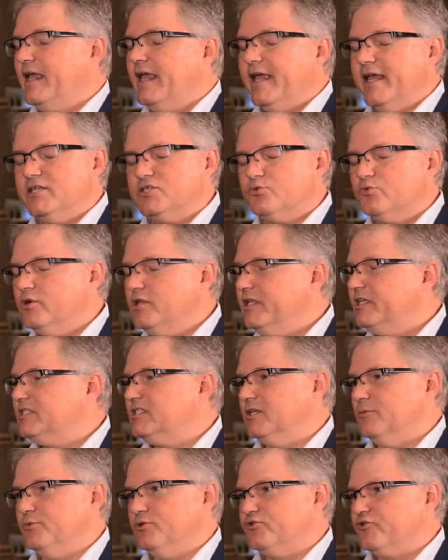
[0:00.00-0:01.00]
It's really
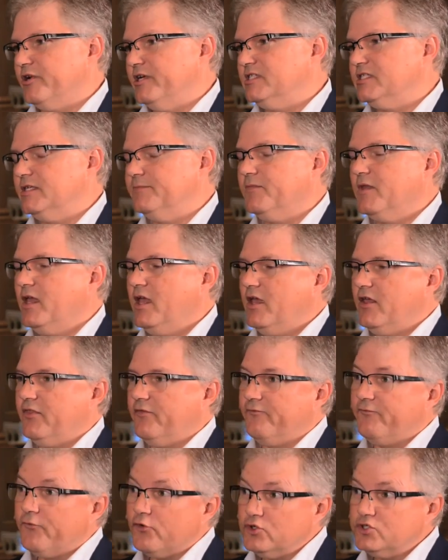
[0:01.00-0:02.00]
simple, Tracy
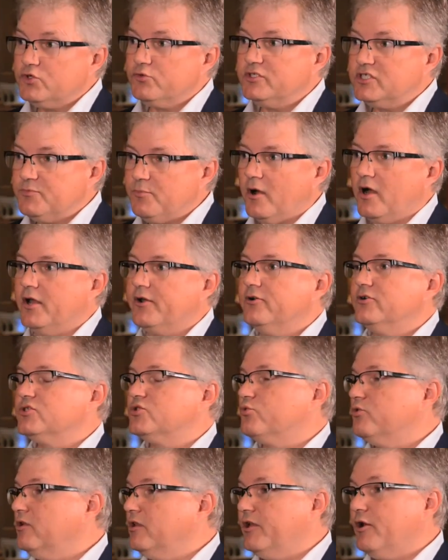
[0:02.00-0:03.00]
first
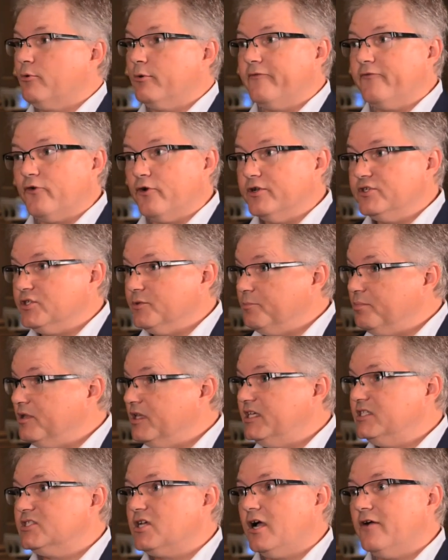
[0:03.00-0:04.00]
responders really are referring to
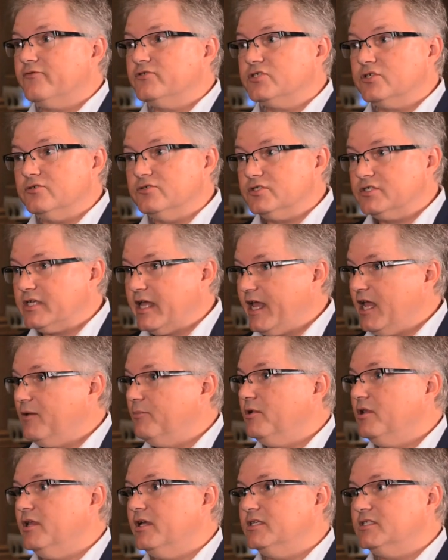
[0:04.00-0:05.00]
police officers,
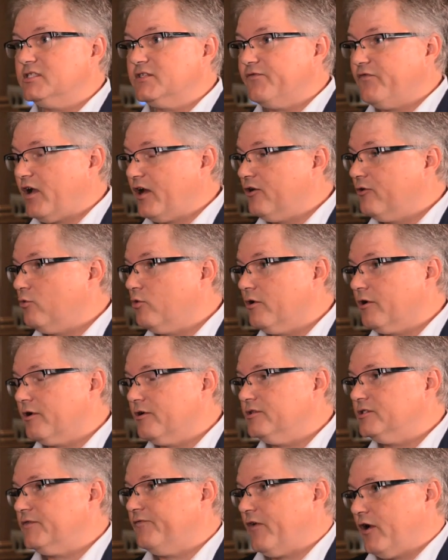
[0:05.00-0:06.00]
ambulance, fire
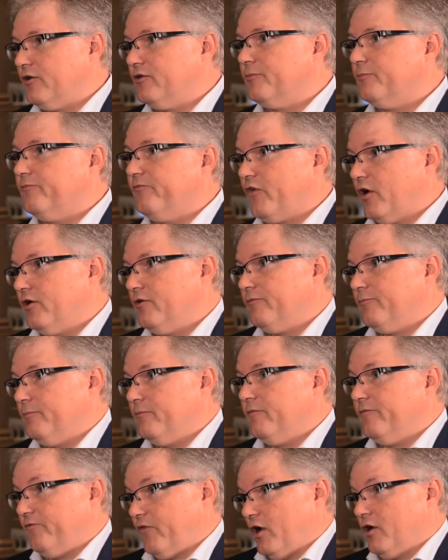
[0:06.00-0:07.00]
workers, fire, fire,
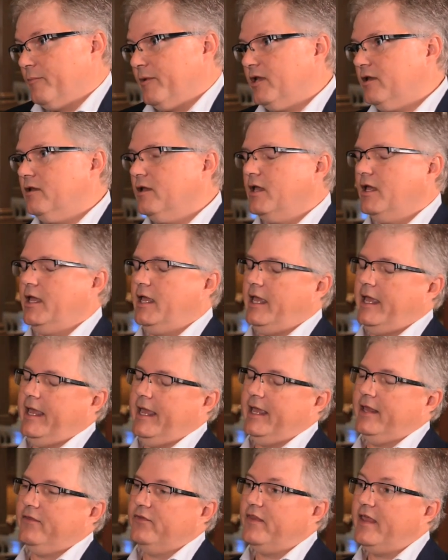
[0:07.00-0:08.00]
firemen,
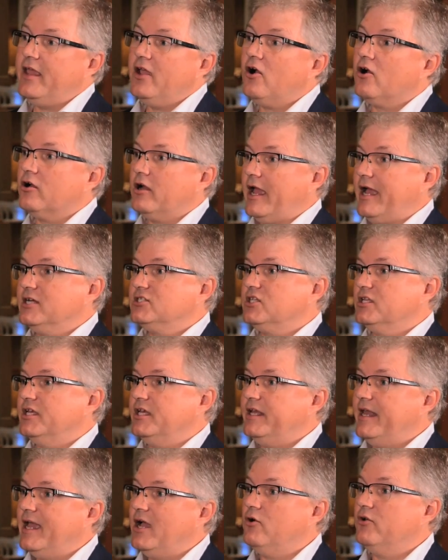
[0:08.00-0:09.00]
and they are
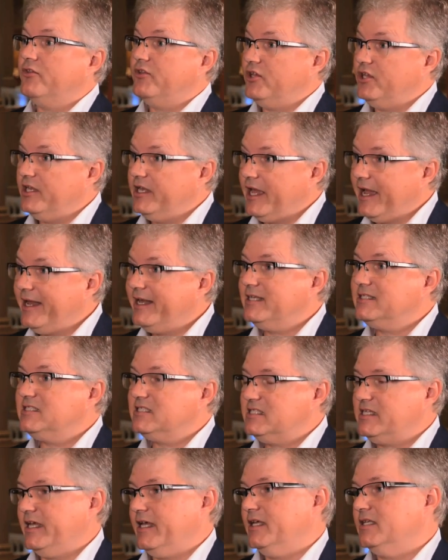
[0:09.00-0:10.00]
actually now in the United
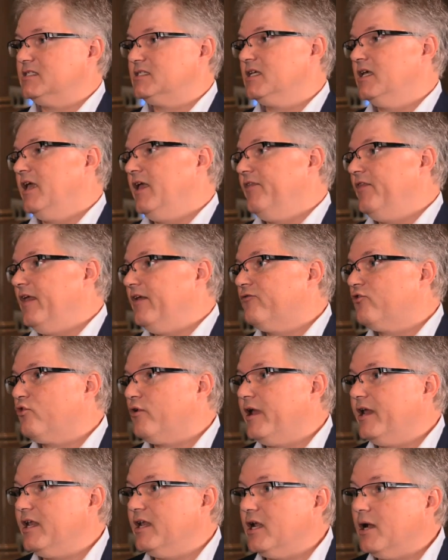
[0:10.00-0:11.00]
States. They've
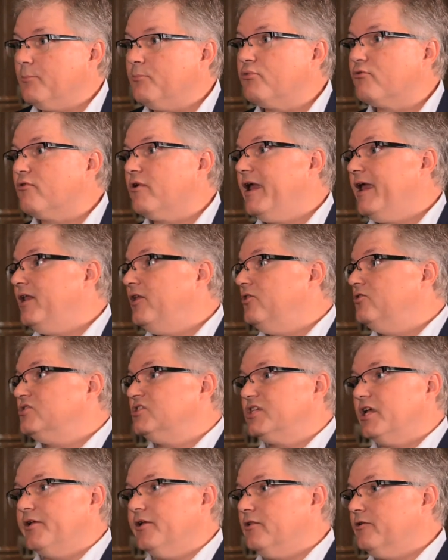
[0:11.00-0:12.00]
created a brand new
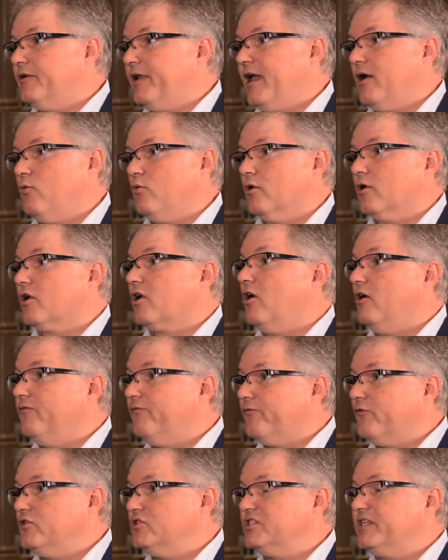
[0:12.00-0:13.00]
cellular network called
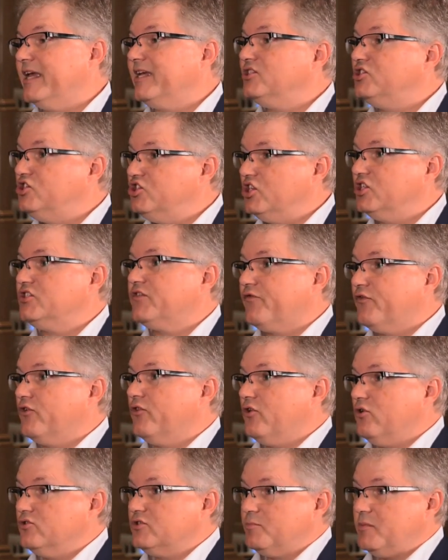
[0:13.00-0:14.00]
FirstNet just for
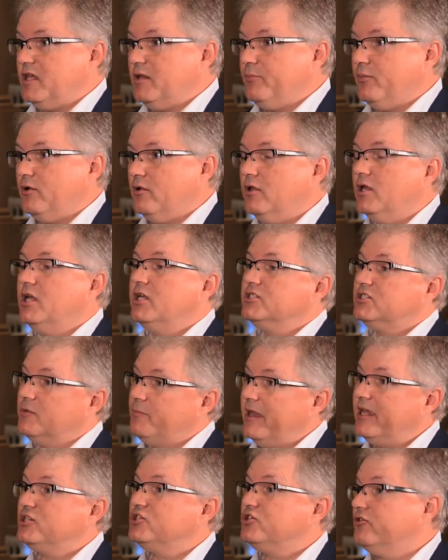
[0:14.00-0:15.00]
those people to
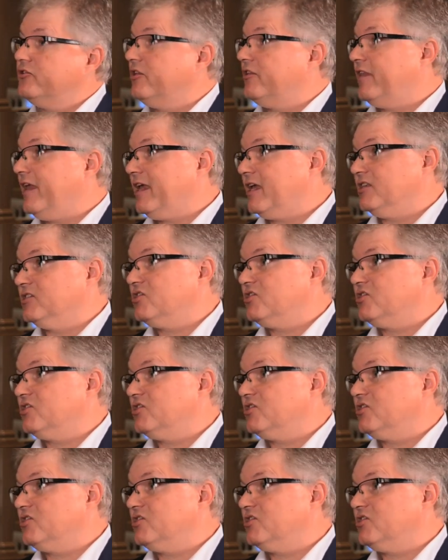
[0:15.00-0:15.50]
make sure that they can